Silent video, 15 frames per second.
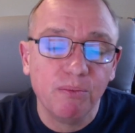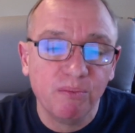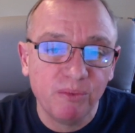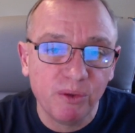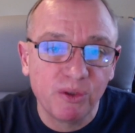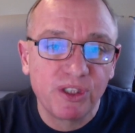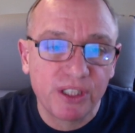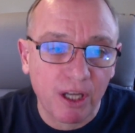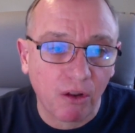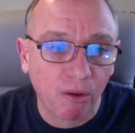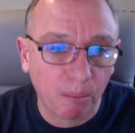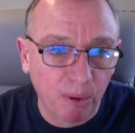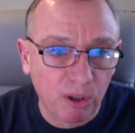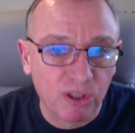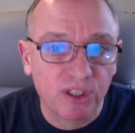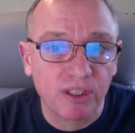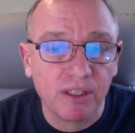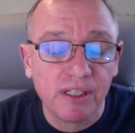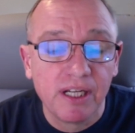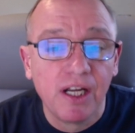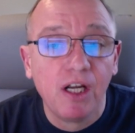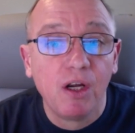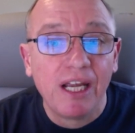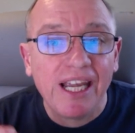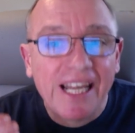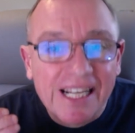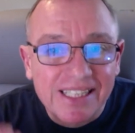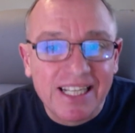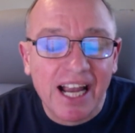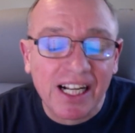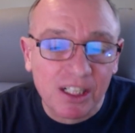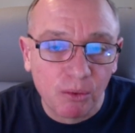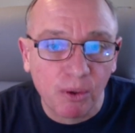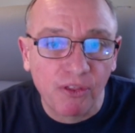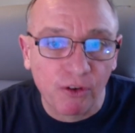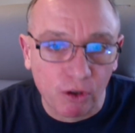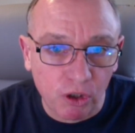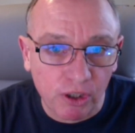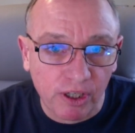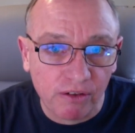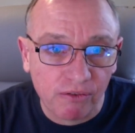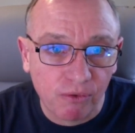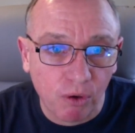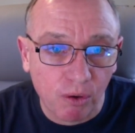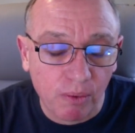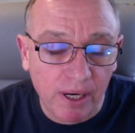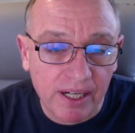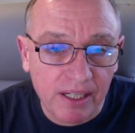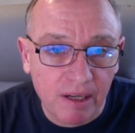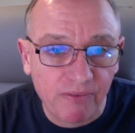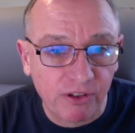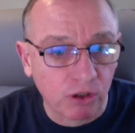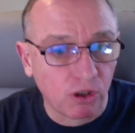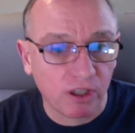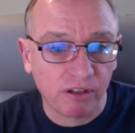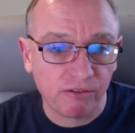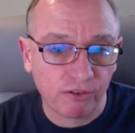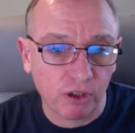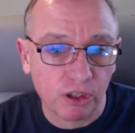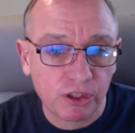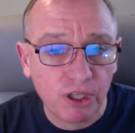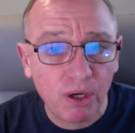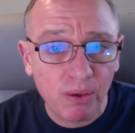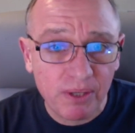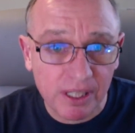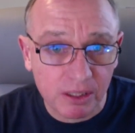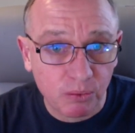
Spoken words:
sell the person exactly what they're looking for, right? If they're looking for a tow, yes,